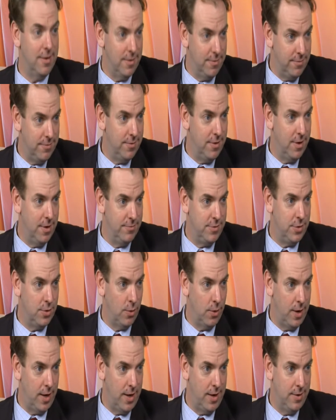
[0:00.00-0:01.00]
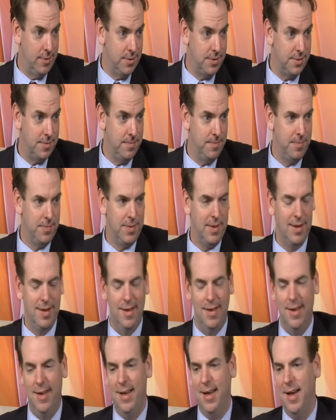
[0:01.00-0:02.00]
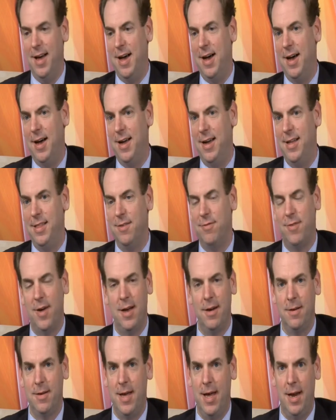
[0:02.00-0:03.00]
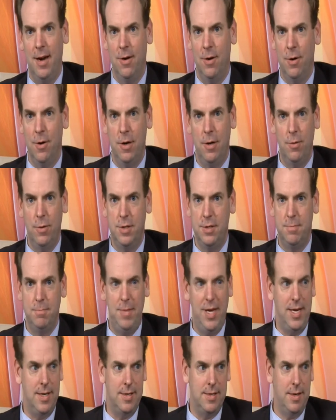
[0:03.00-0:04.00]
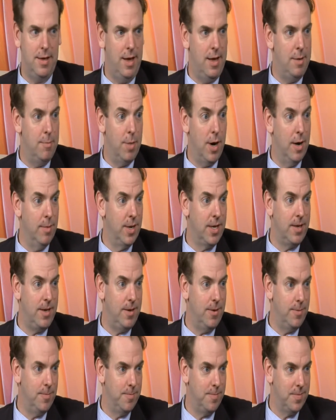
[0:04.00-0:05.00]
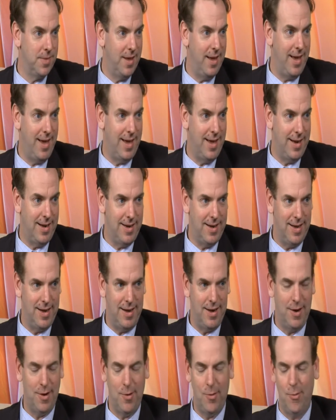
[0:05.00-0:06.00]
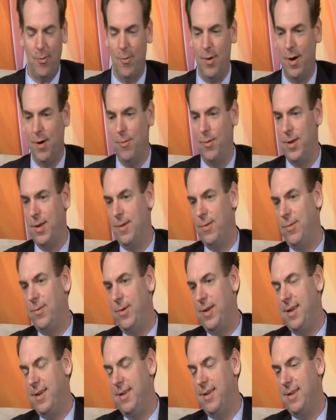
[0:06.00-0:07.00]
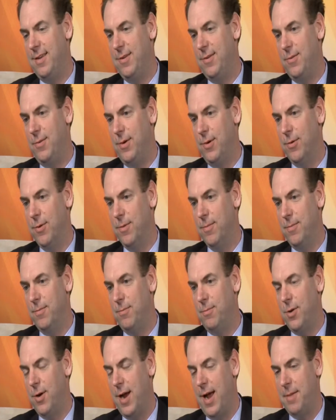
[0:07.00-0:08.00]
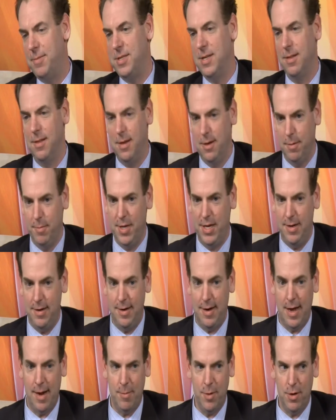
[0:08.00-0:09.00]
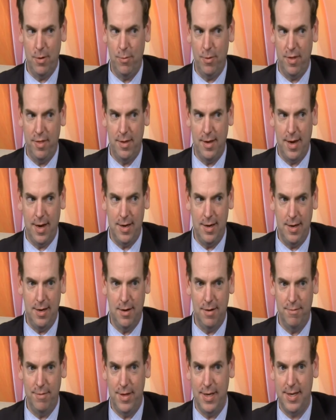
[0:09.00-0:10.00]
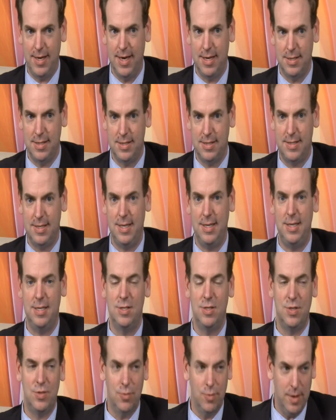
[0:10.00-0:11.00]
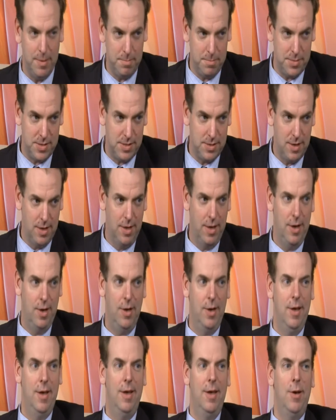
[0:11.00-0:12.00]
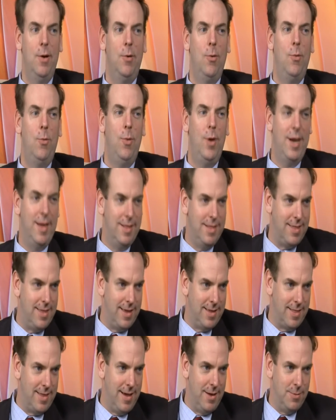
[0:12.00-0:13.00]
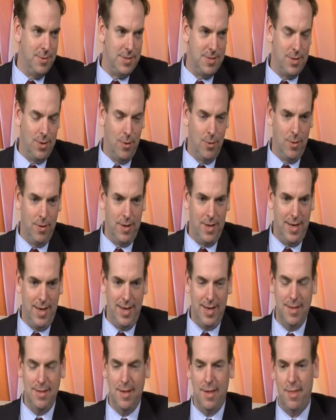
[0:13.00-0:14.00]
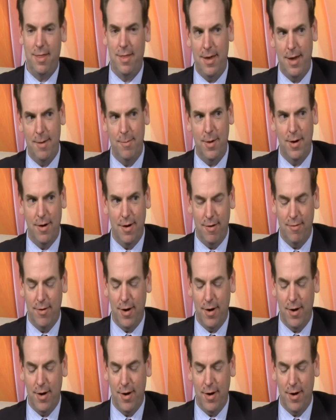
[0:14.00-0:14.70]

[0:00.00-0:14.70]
of tornadoes. And the final category was meat and barbecue. And while we were perhaps a little bit enamored with the idea of the Kansas City strips, we didn't think that was totally in the theme of